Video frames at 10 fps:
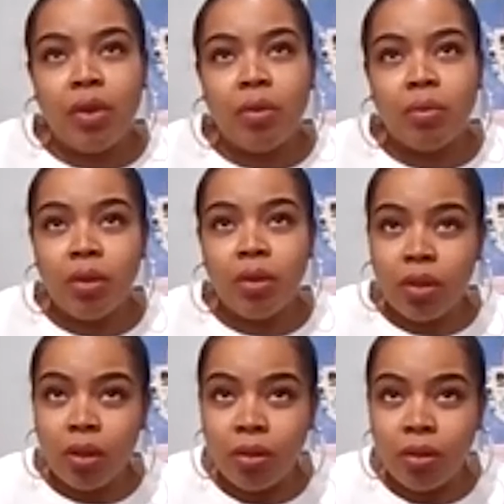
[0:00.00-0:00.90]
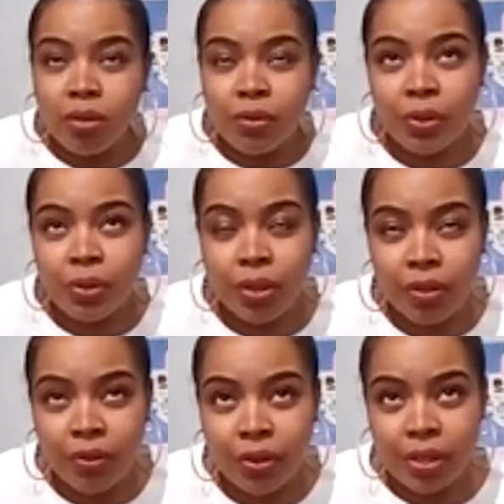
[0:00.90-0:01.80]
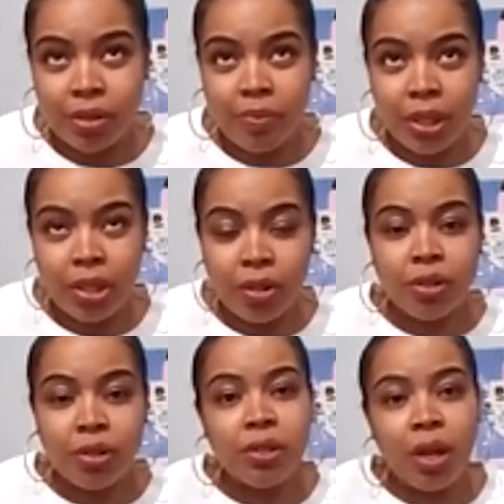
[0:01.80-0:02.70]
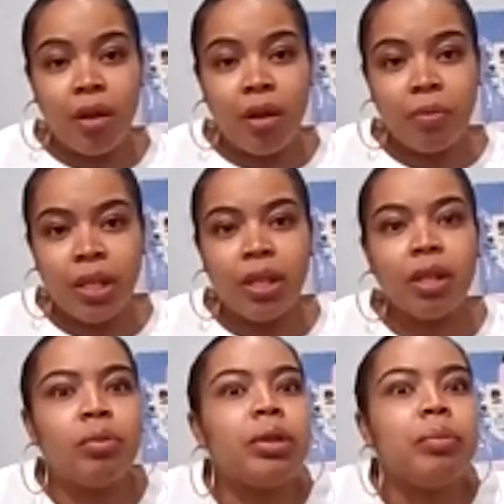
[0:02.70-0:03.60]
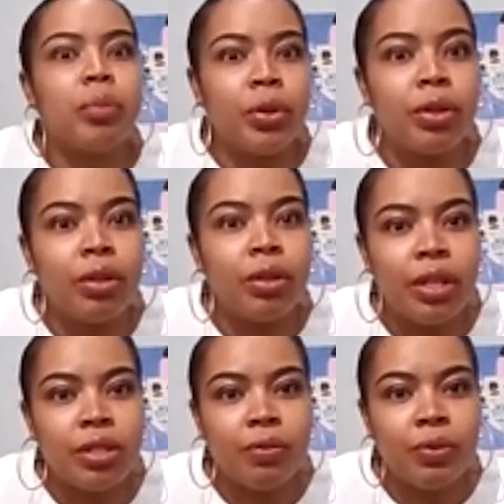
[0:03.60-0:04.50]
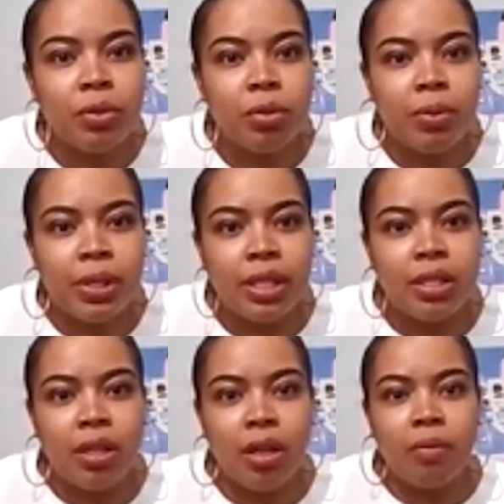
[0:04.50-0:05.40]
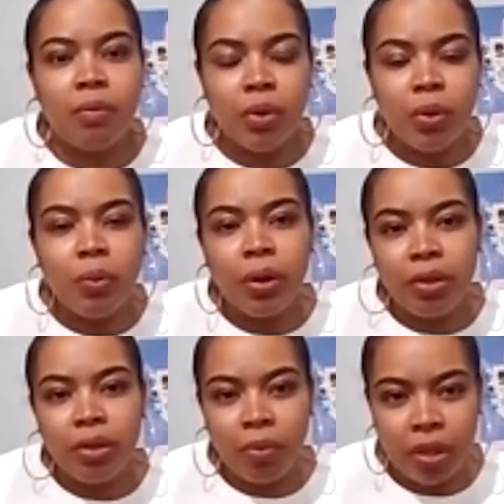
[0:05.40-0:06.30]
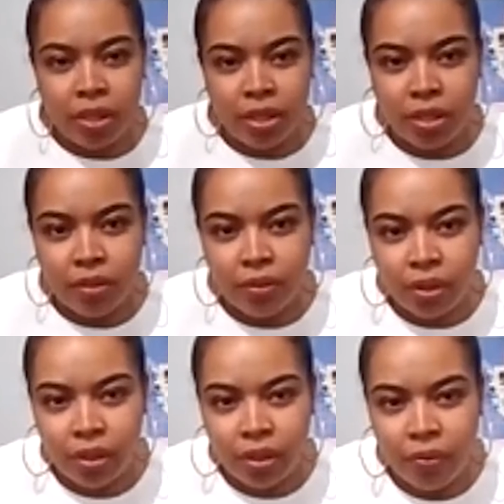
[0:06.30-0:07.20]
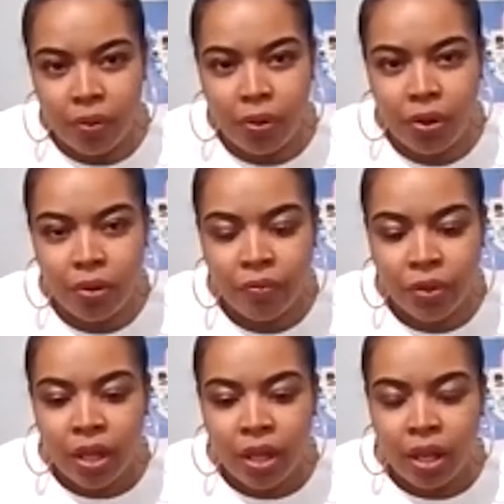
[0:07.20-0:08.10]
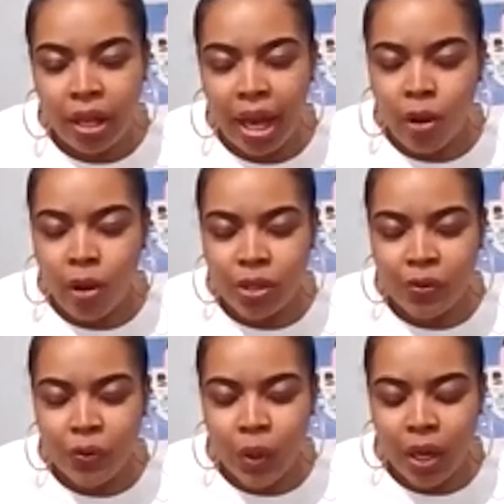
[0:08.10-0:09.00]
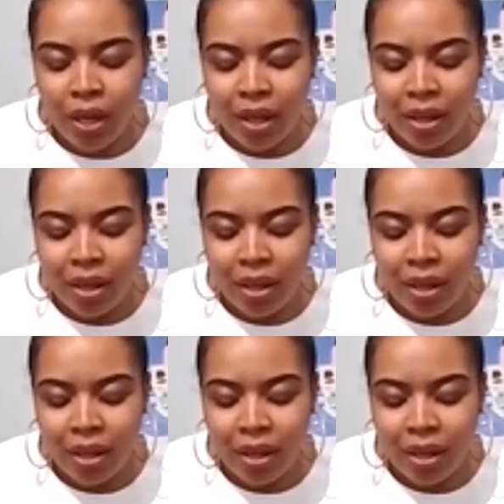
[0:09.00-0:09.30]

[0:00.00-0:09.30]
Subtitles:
Well, goals for us, the big goals is getting a brick and mortar. That's our future plans. We were in the process of looking for a house for